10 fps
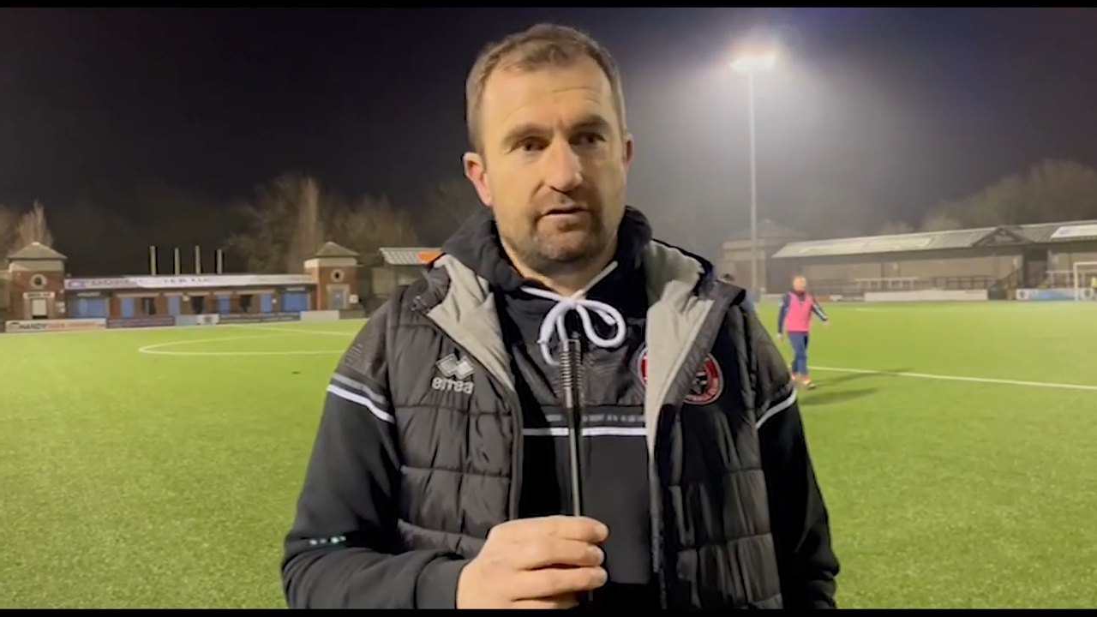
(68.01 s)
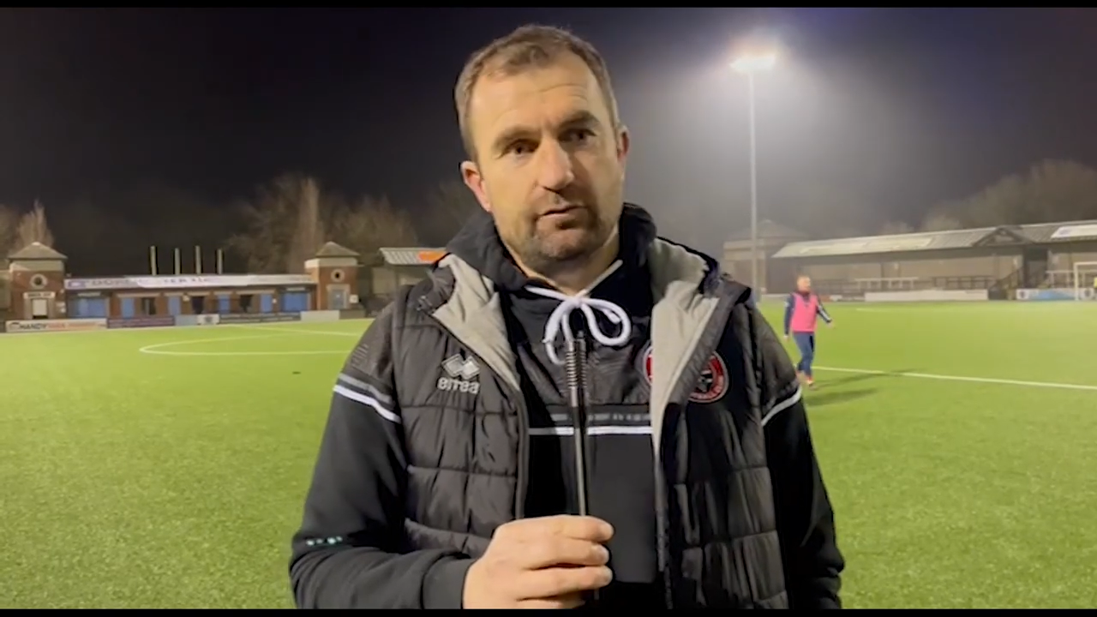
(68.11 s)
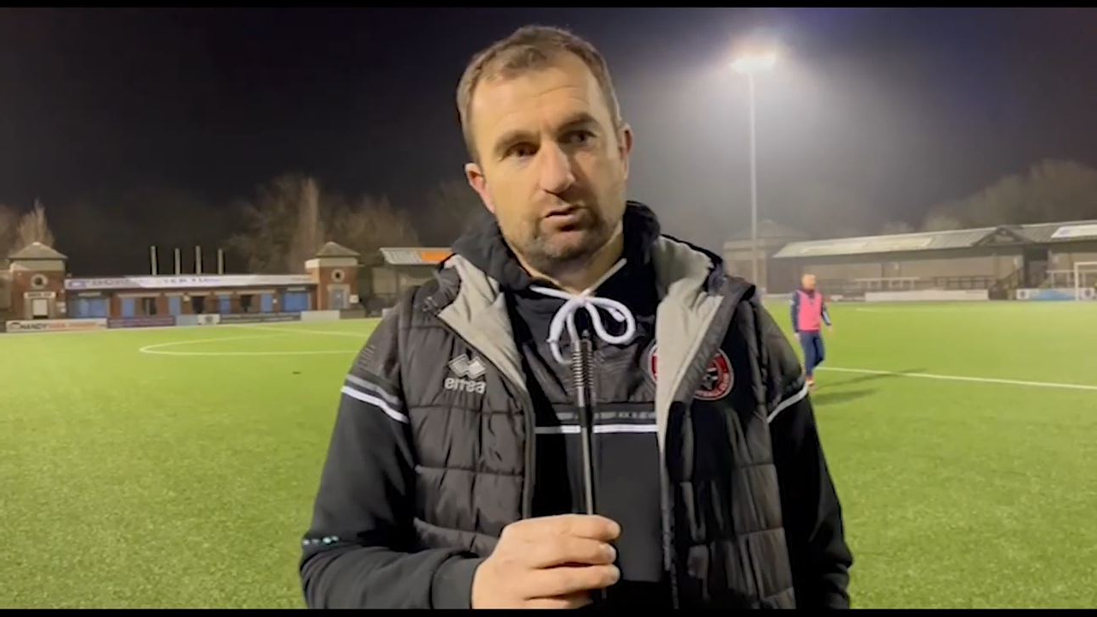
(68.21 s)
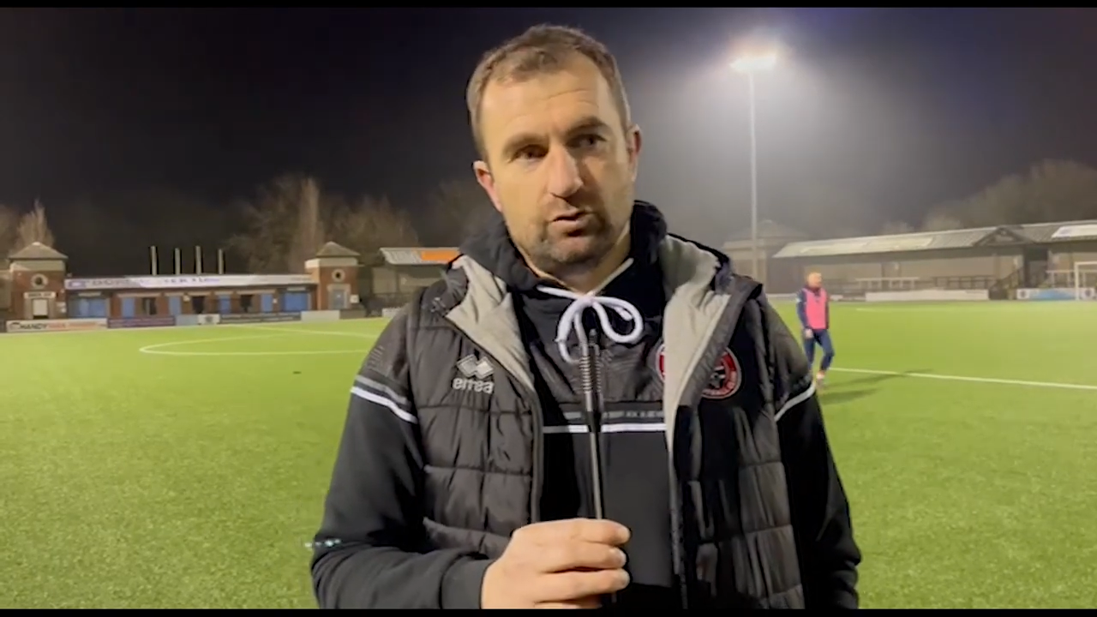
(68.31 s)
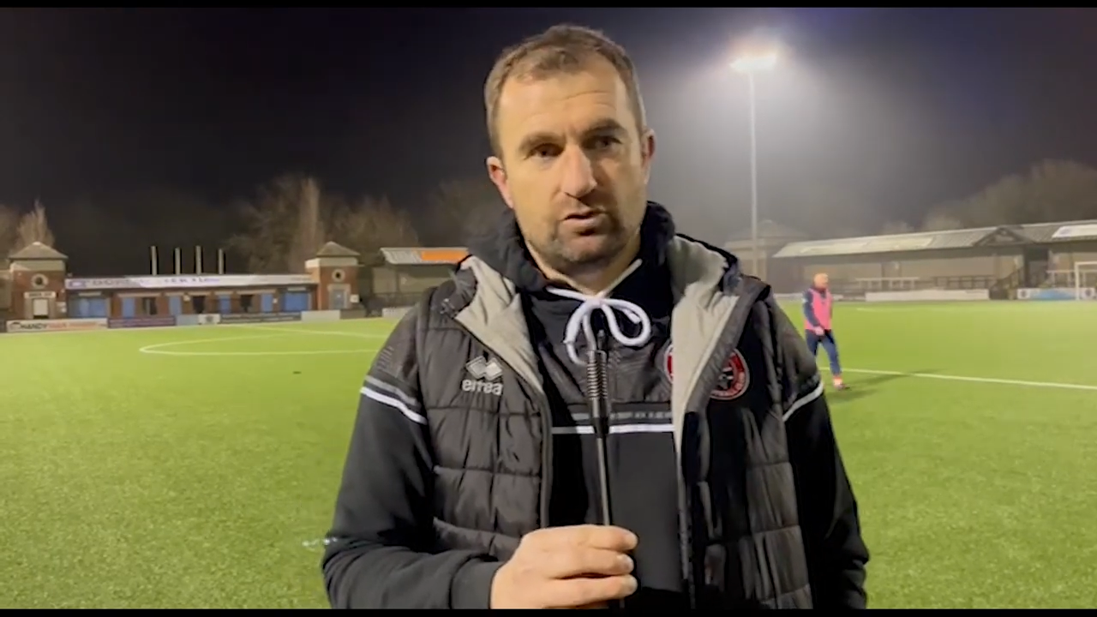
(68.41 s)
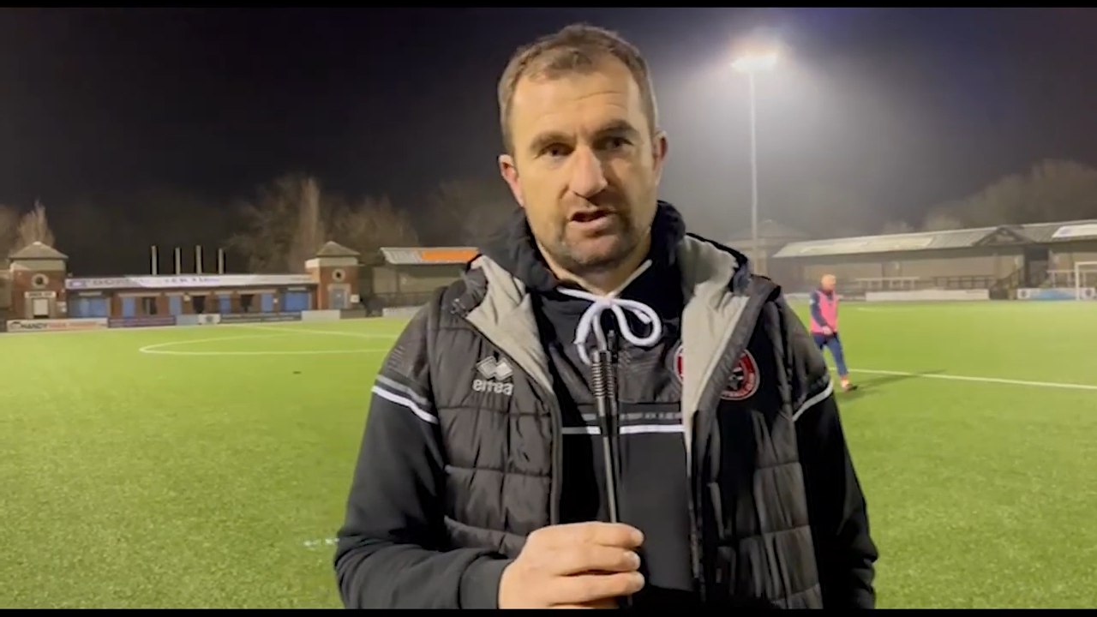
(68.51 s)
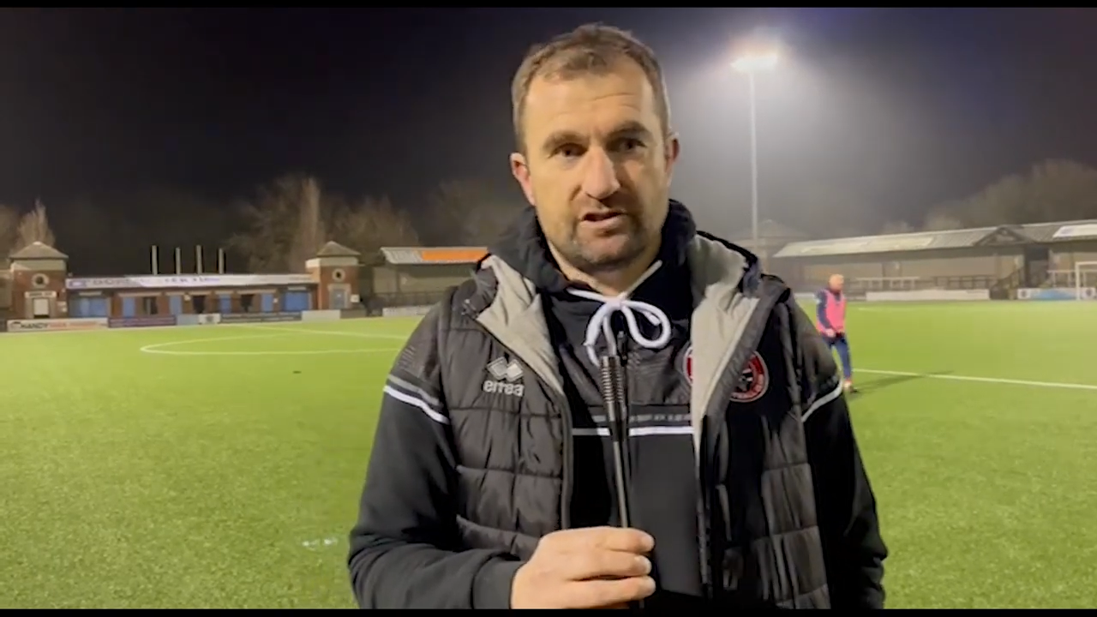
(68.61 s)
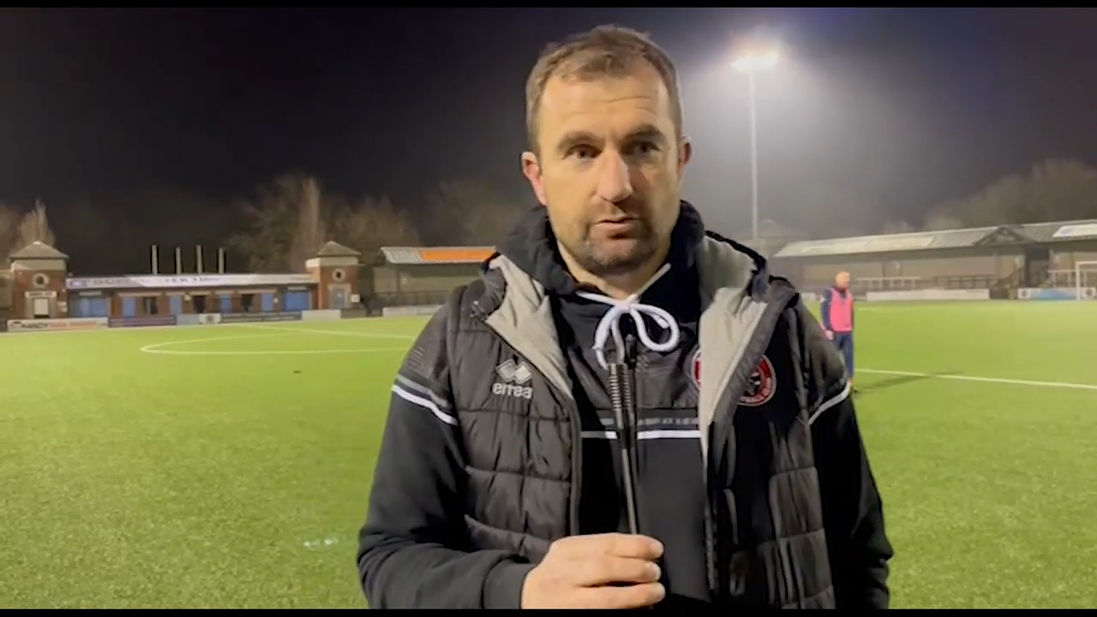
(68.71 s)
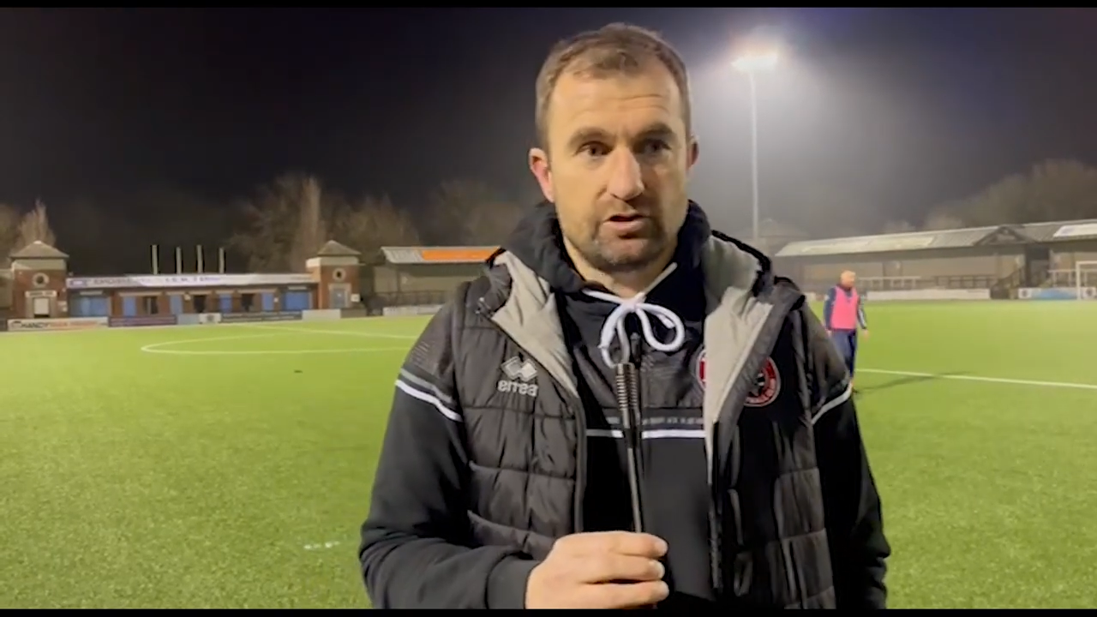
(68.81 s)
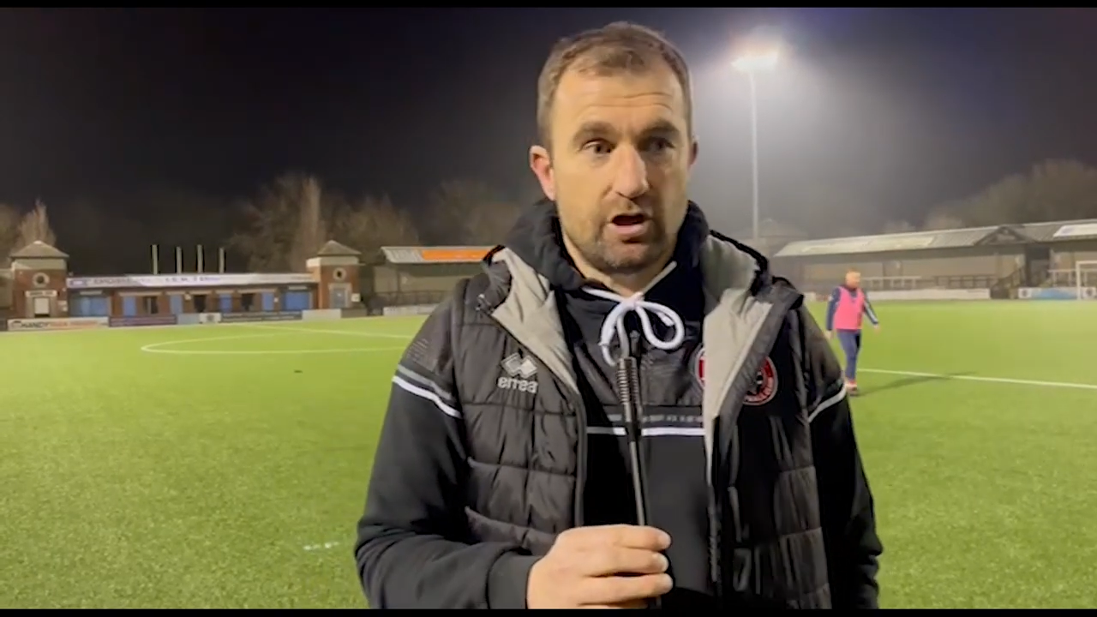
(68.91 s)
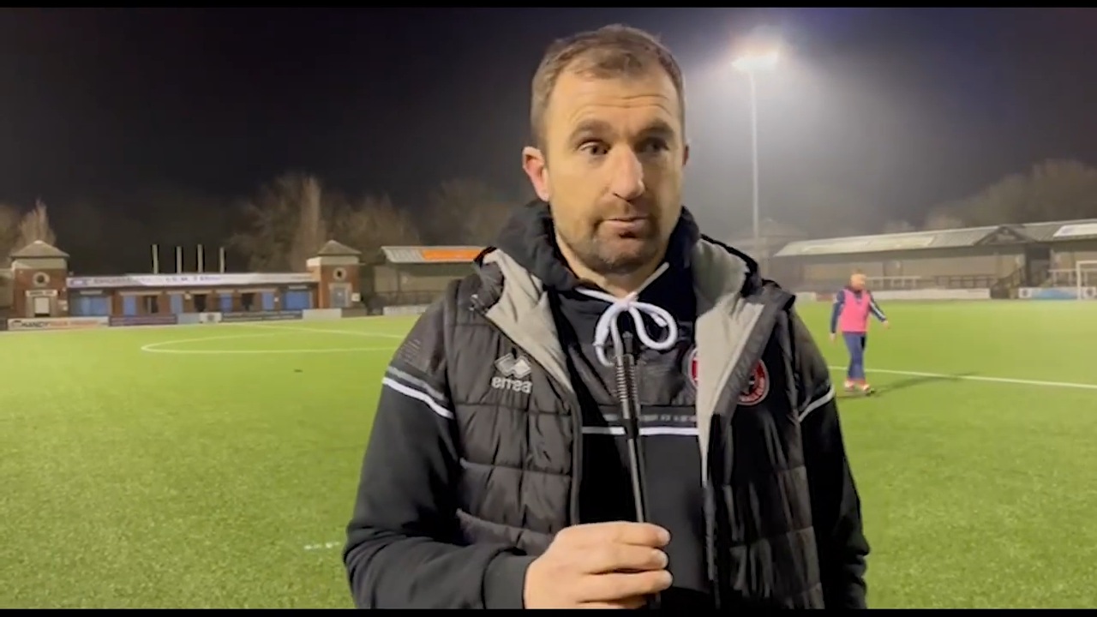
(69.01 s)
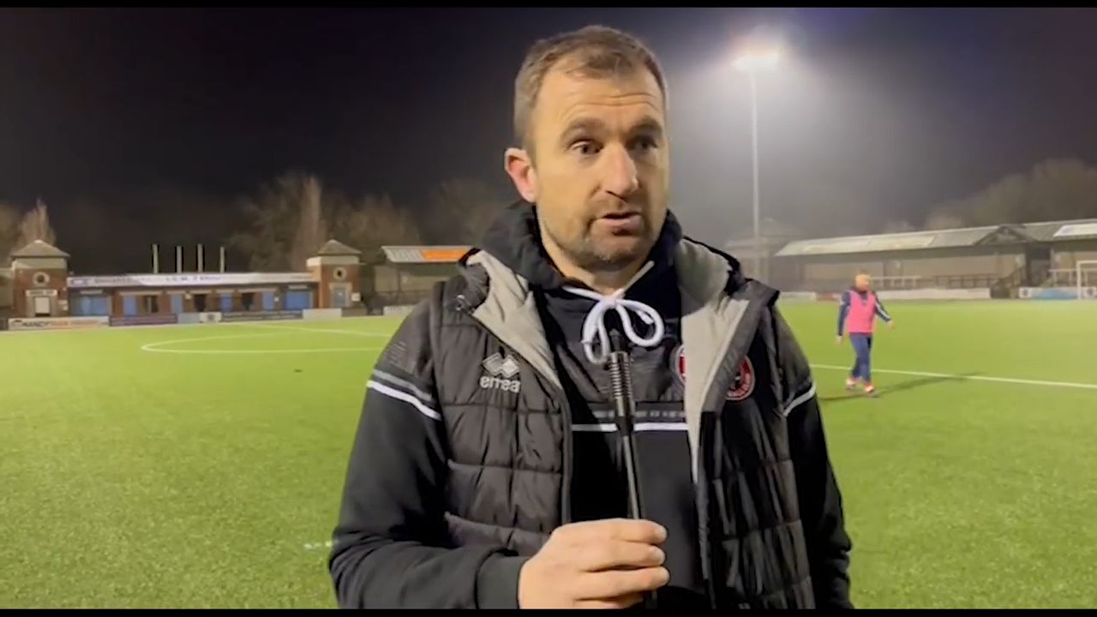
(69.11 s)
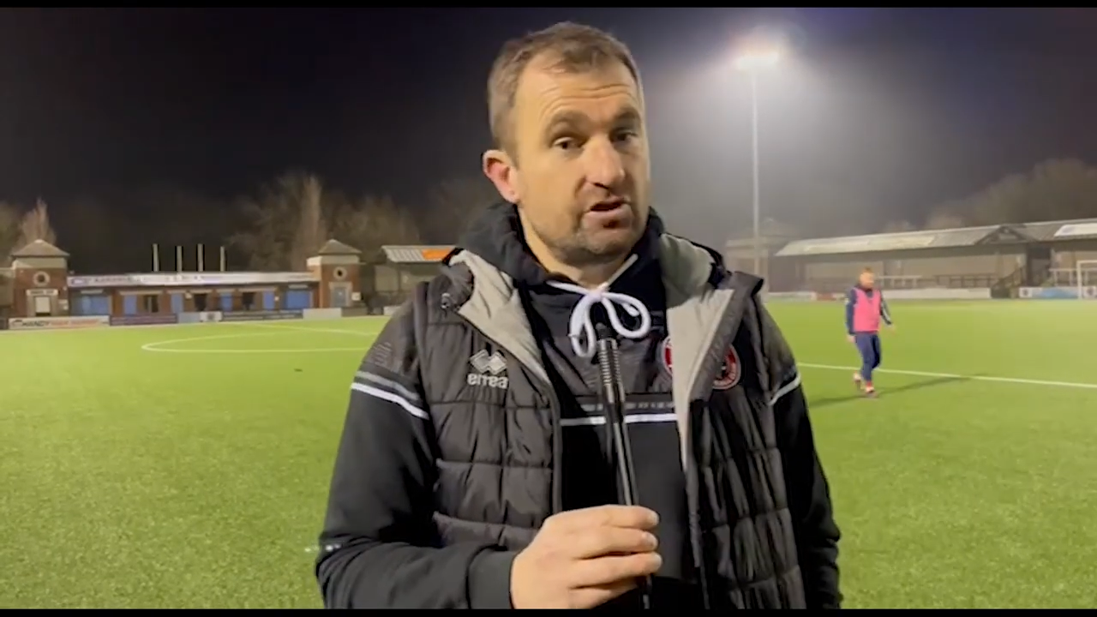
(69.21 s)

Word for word: I thought Dorchester was sharper.